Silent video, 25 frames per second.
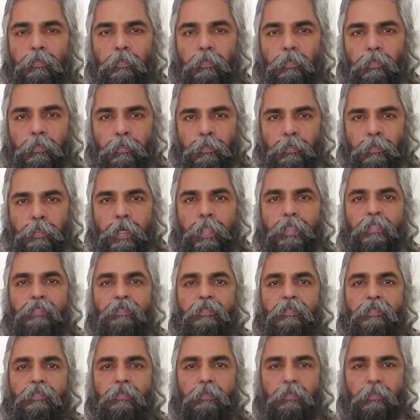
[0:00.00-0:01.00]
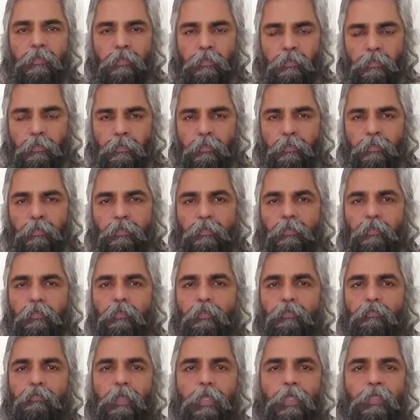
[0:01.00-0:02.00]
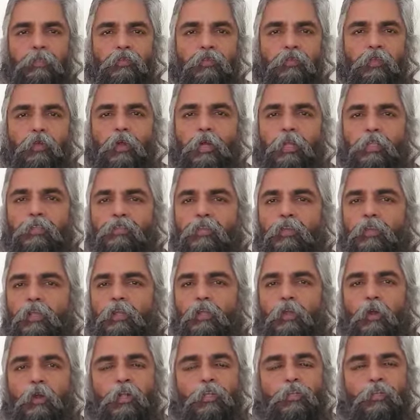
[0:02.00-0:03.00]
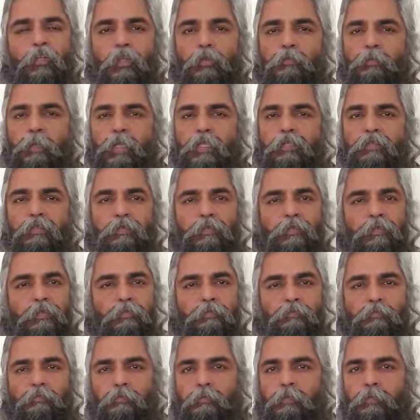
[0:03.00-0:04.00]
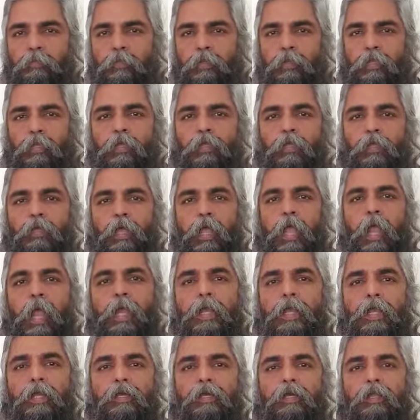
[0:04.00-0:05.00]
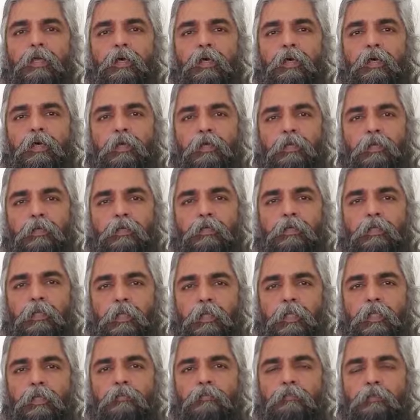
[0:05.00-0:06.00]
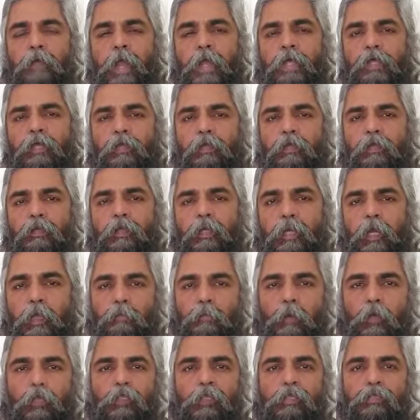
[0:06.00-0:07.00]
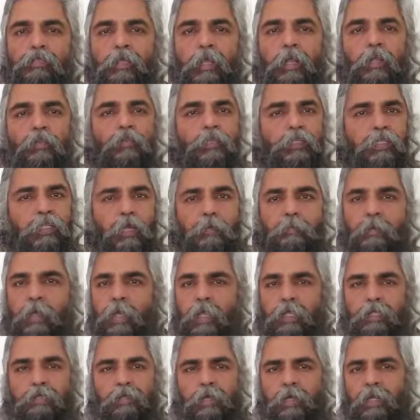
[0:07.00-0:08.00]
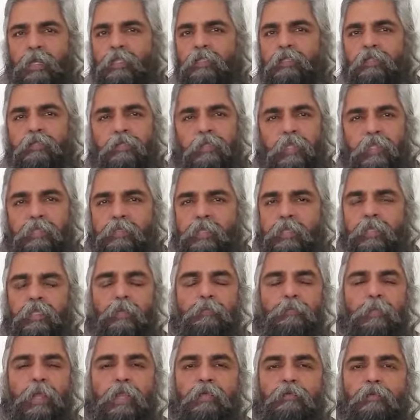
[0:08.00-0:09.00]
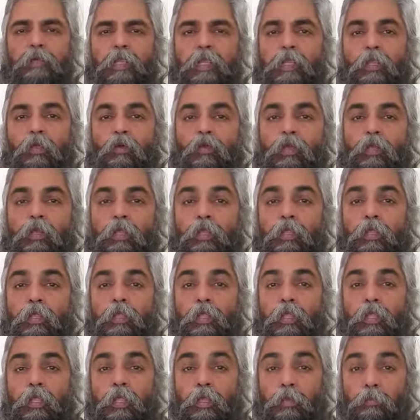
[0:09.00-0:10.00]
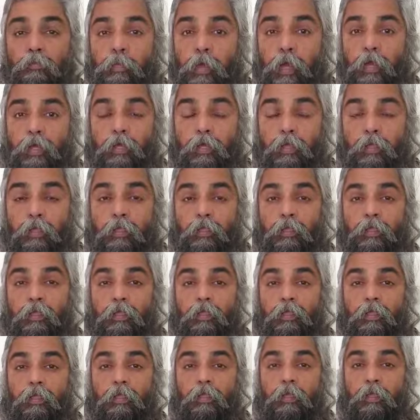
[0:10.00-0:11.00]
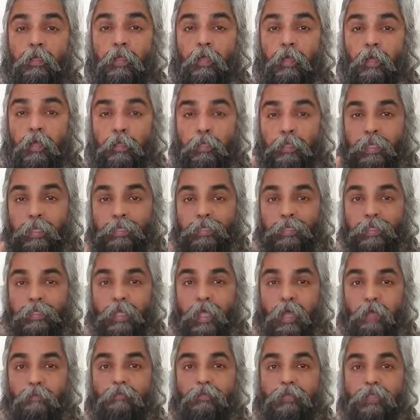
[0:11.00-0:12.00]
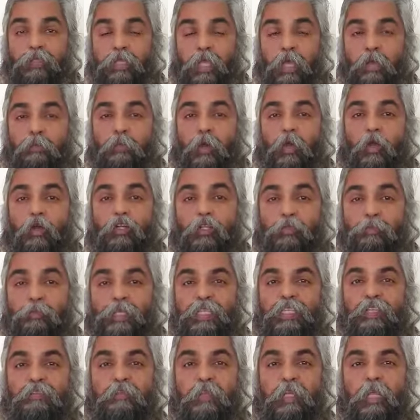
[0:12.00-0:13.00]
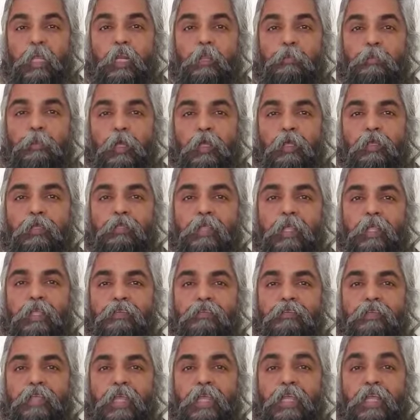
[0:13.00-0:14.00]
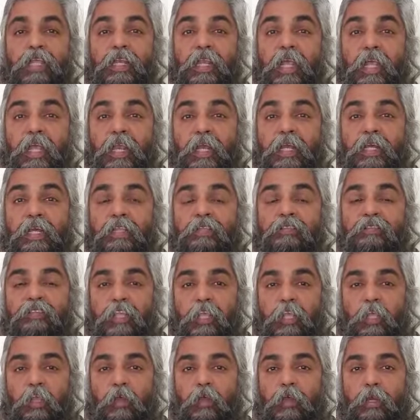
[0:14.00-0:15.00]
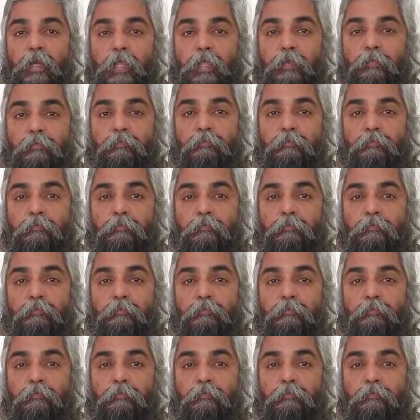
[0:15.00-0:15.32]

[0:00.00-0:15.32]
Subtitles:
Stress means cortisol. Cortisol means added fat deposits around the stomach, etc. These things are pretty well known. But this comes about specifically because there is an inherent insecurity.